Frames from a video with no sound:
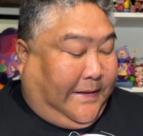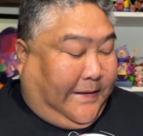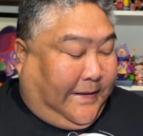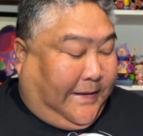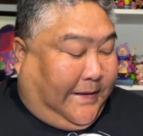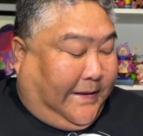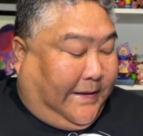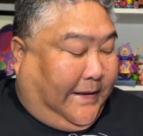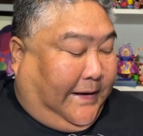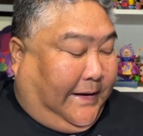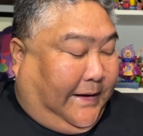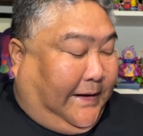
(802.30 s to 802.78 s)

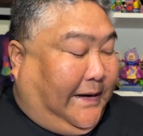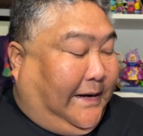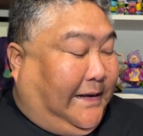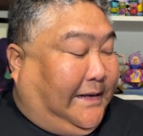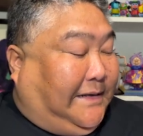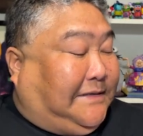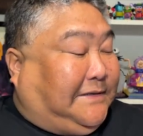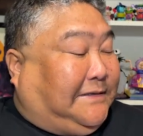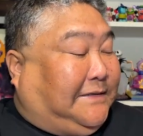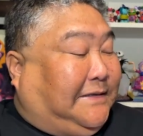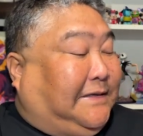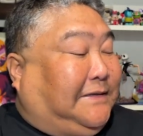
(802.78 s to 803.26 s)
It
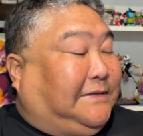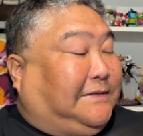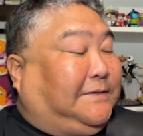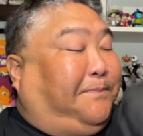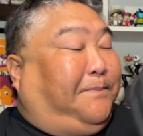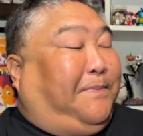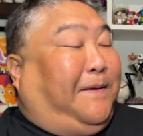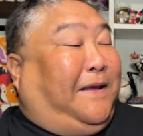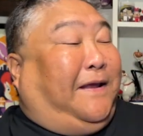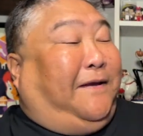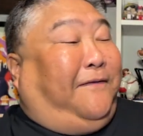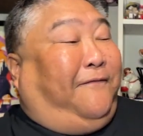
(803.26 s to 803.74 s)
is this
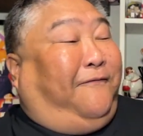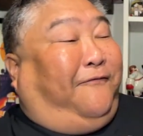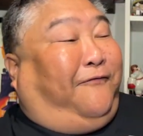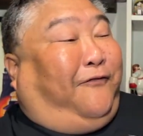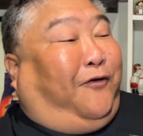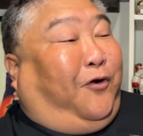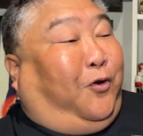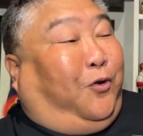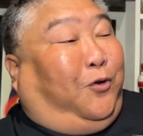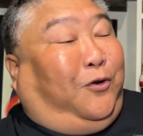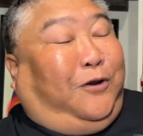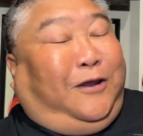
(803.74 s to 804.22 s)

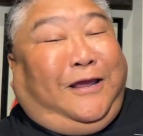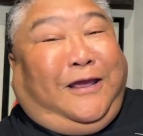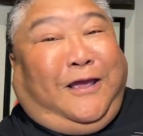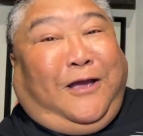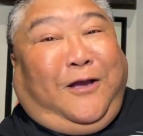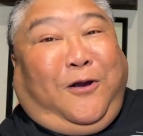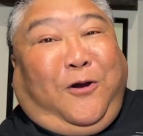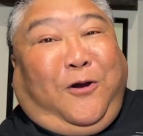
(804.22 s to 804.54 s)
pinfolio.